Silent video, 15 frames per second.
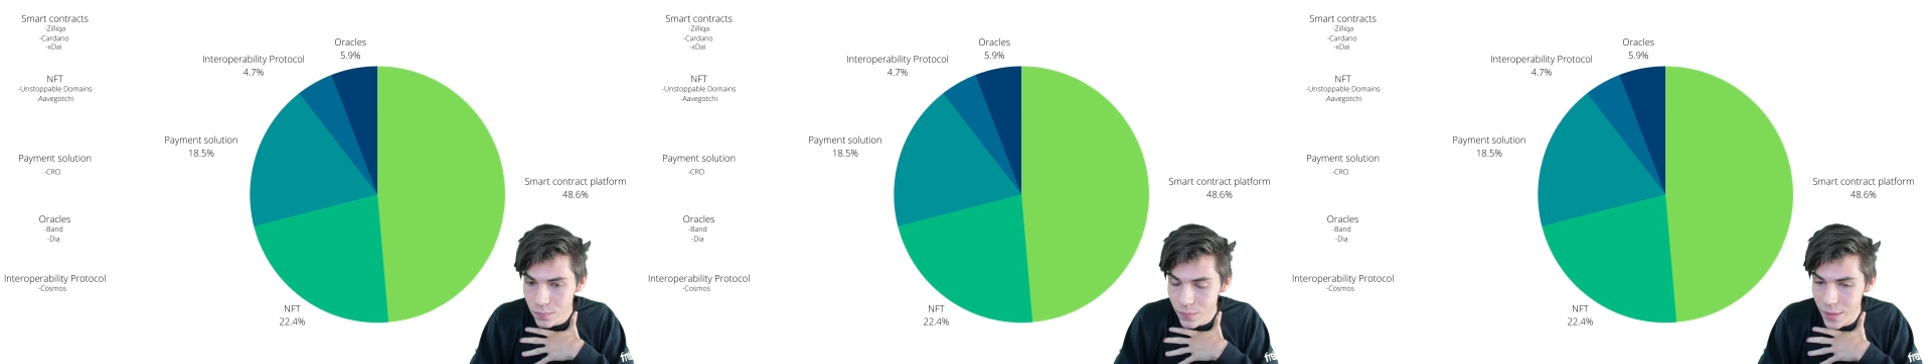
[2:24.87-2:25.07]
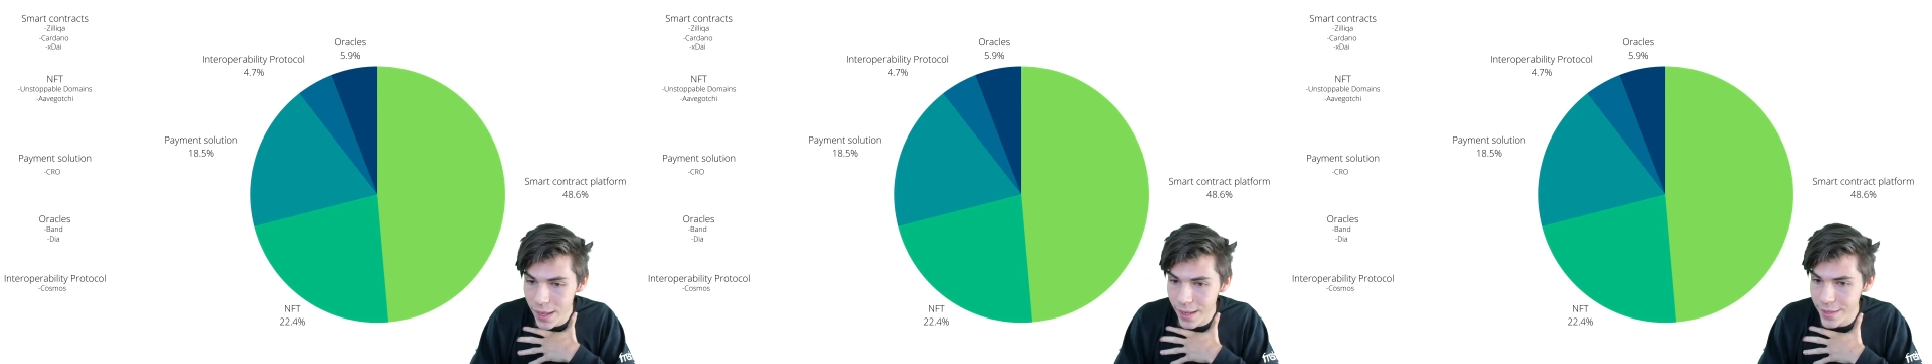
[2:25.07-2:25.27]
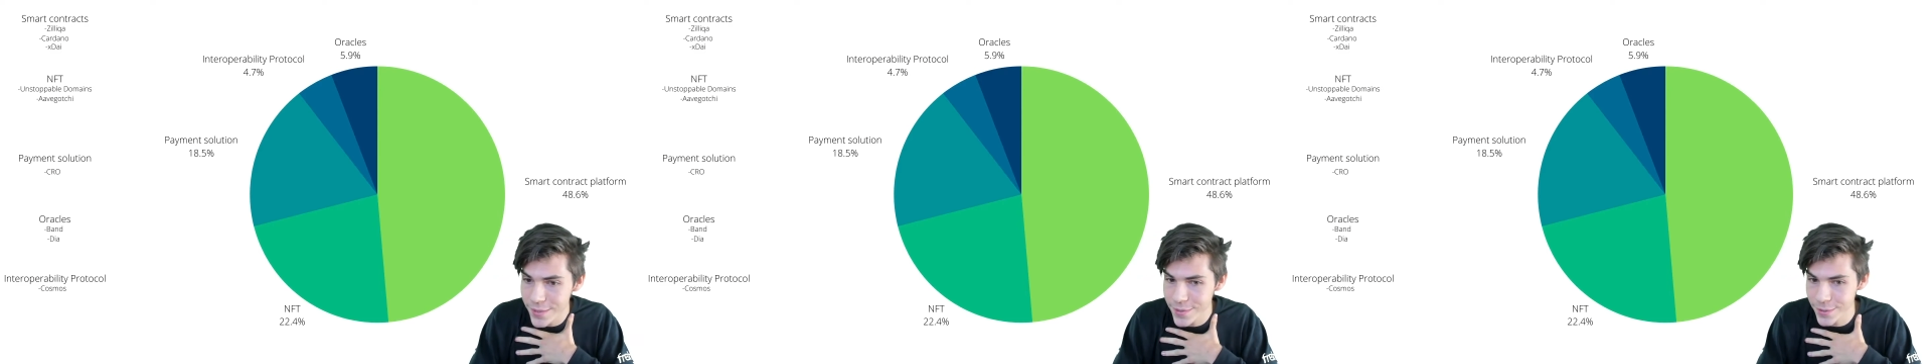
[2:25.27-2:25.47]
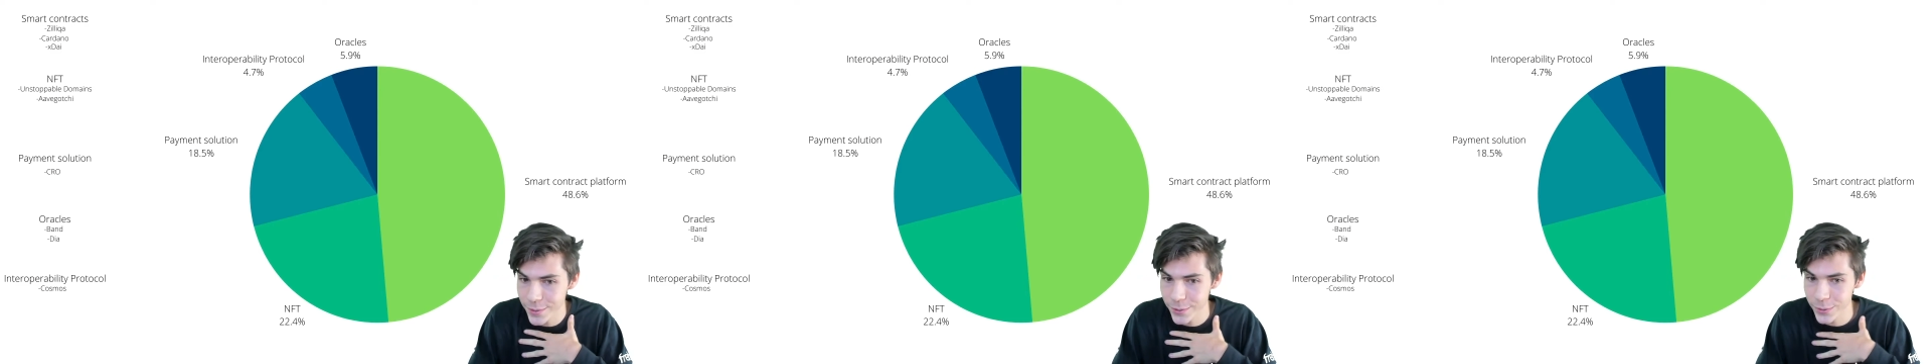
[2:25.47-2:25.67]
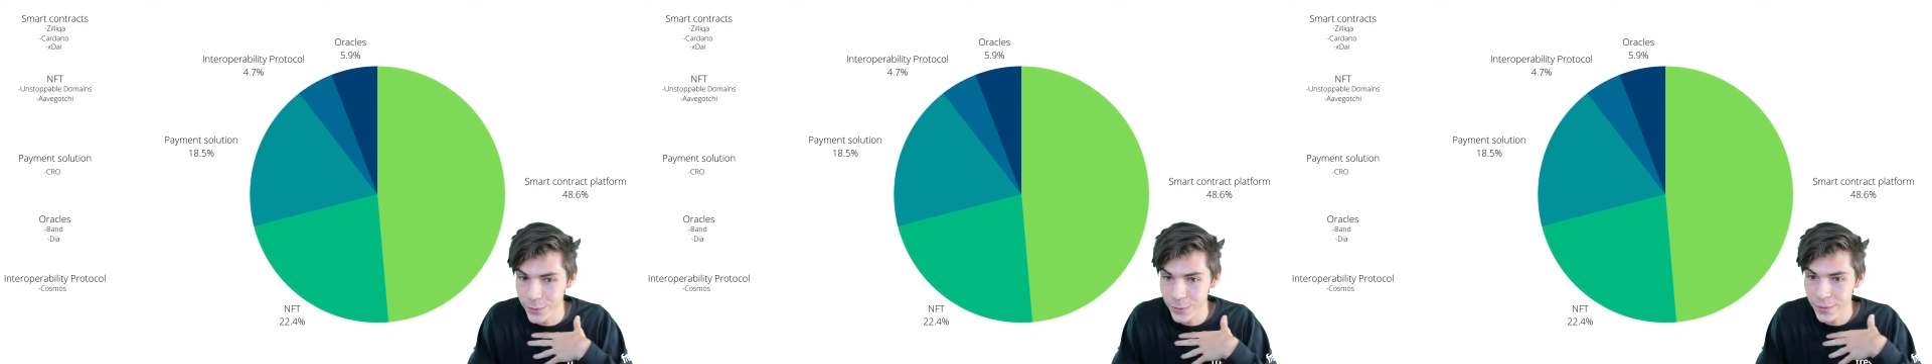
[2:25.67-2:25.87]
And
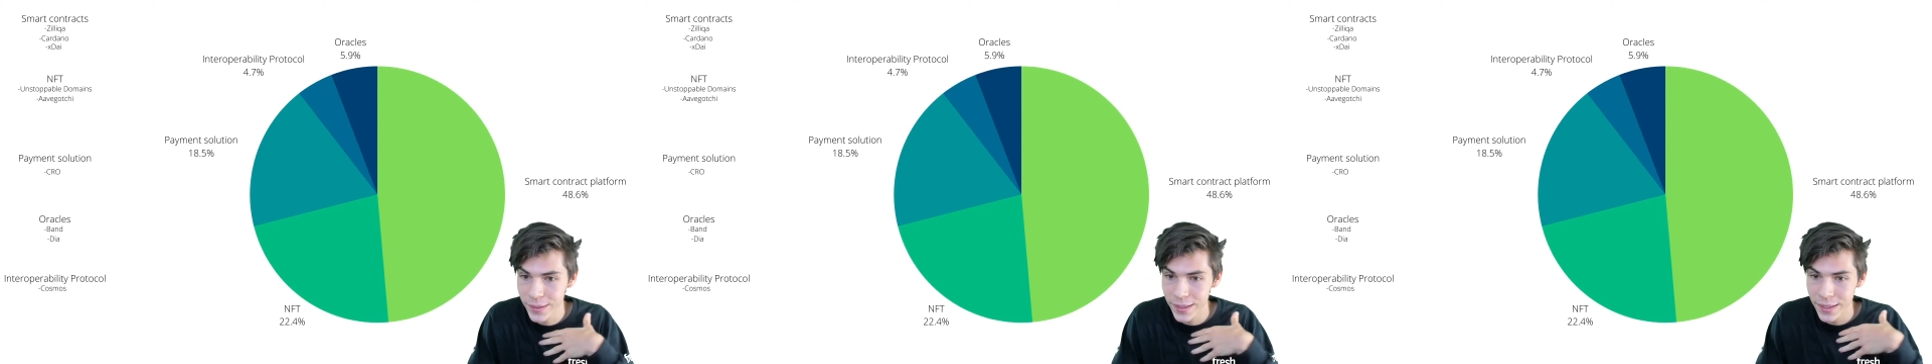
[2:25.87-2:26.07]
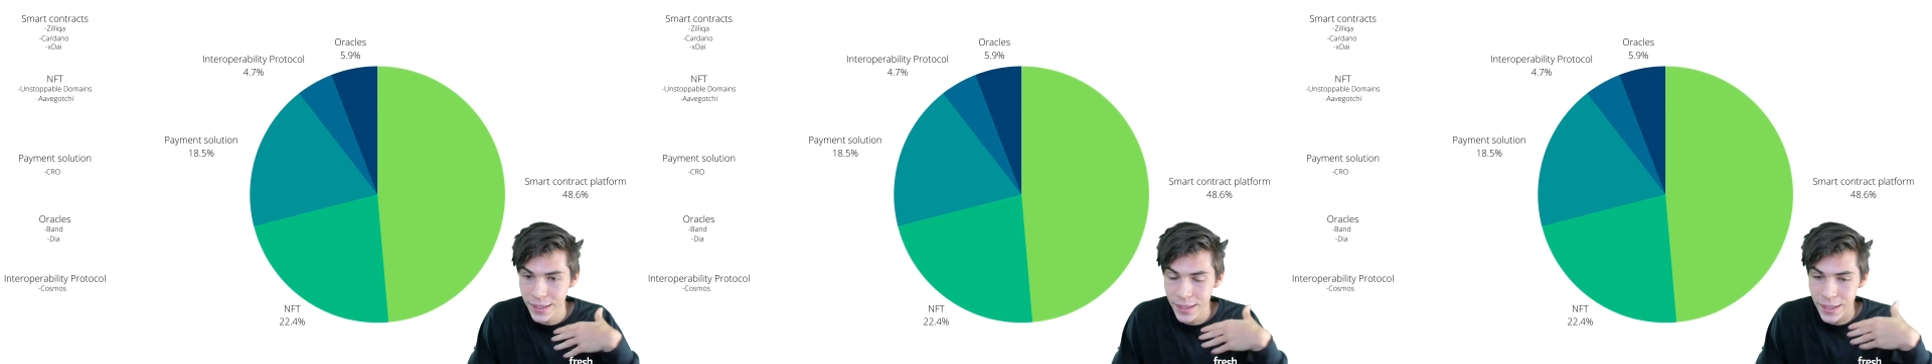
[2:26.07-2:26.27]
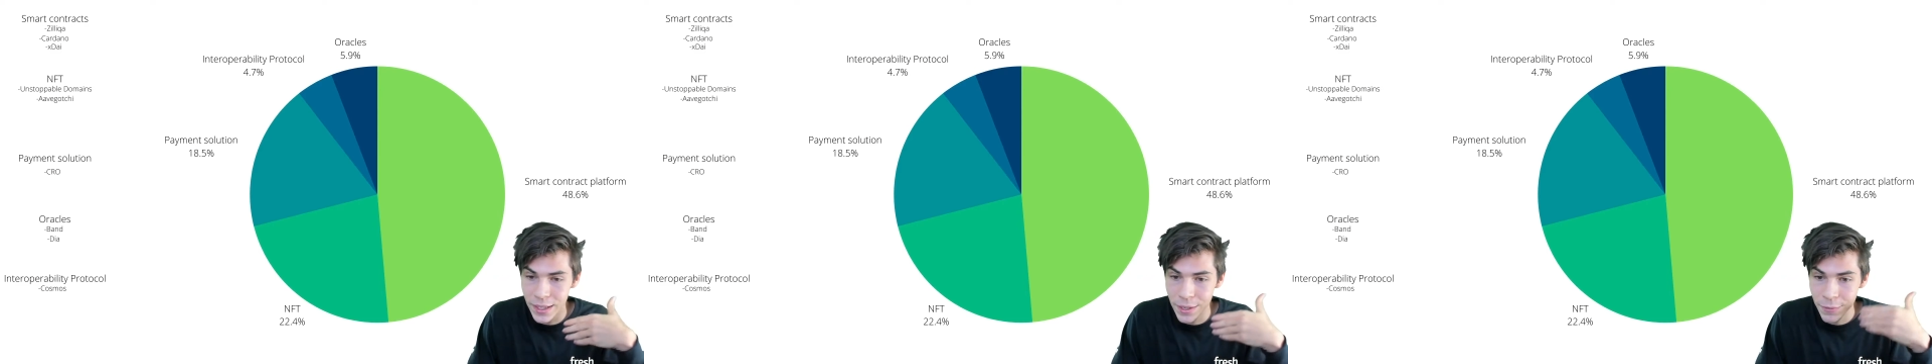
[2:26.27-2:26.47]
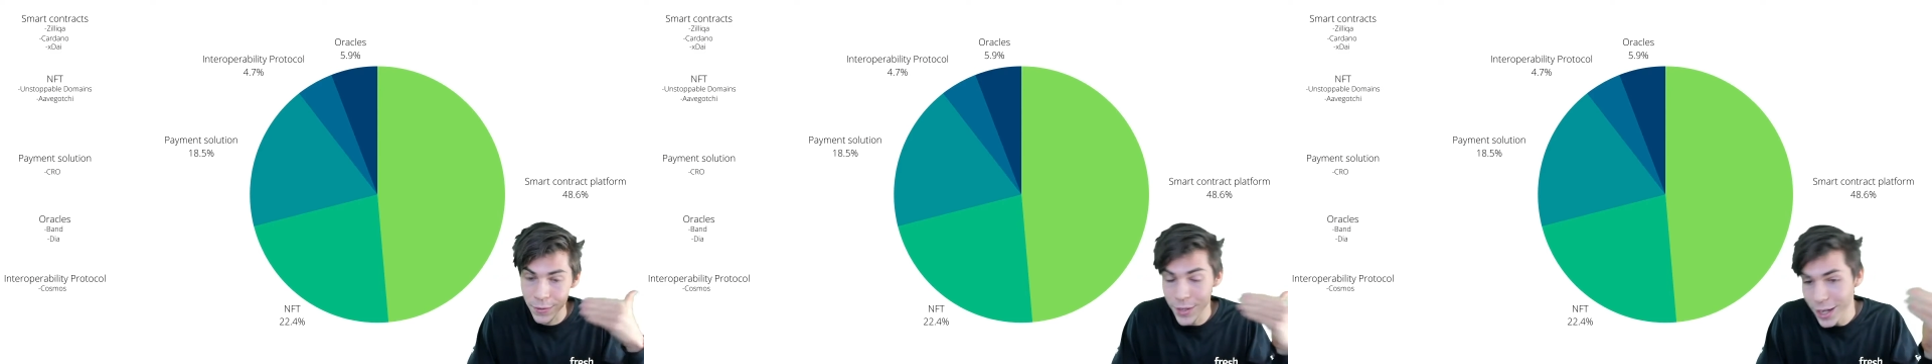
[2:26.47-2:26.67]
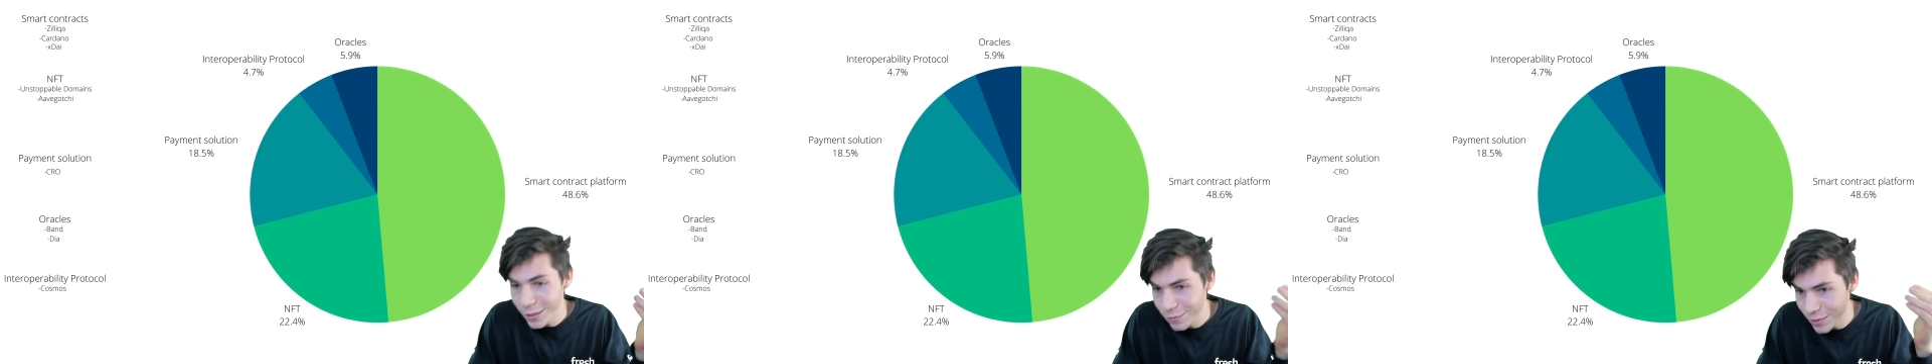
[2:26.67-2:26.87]
so for
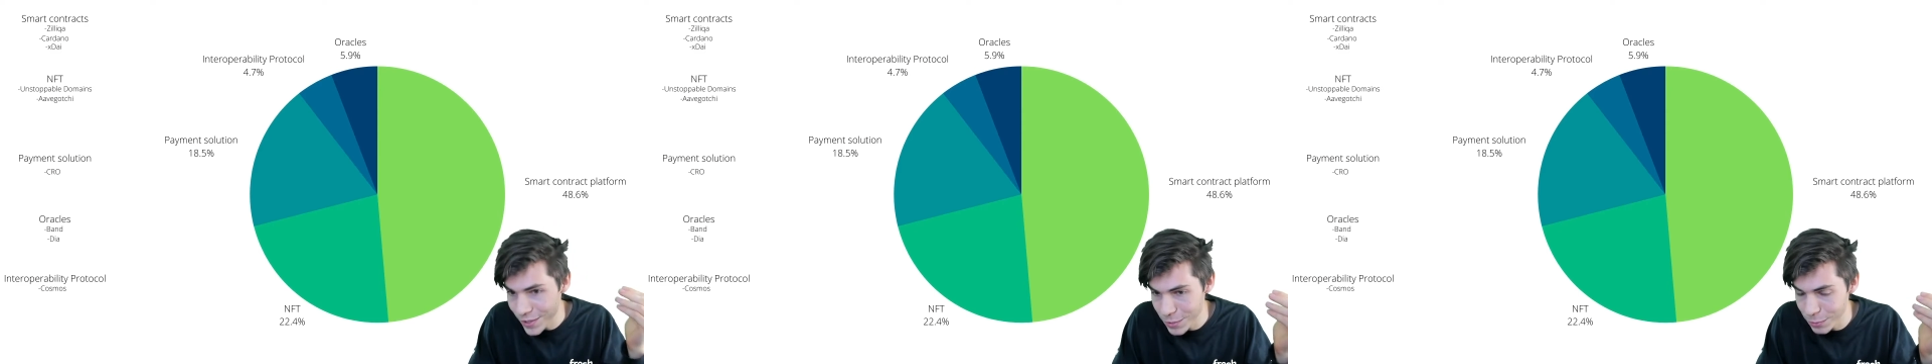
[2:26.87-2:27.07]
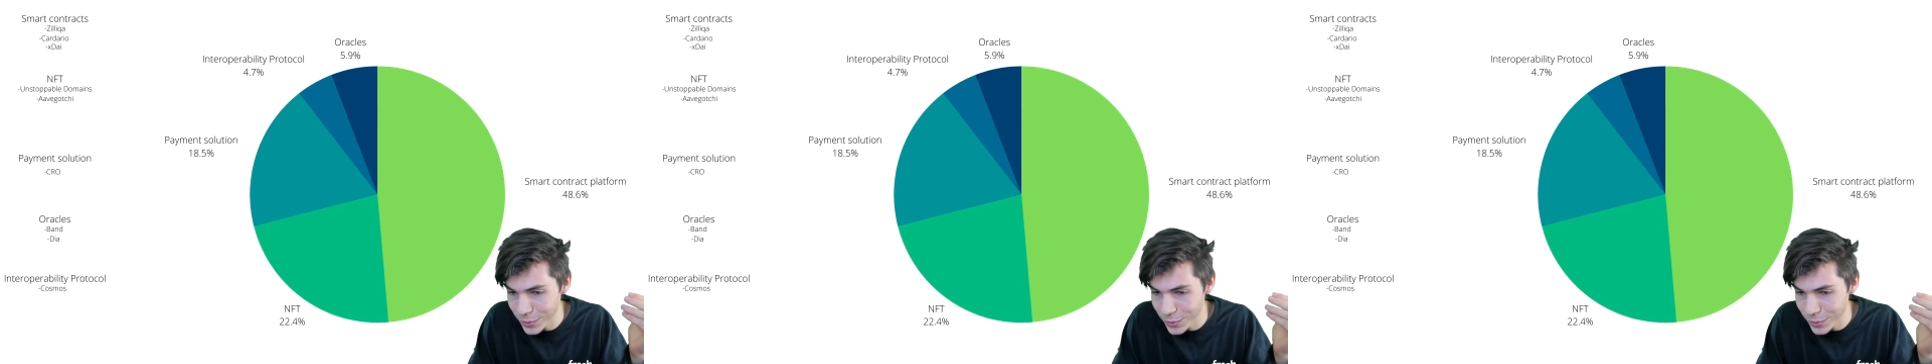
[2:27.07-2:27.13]
non-fungible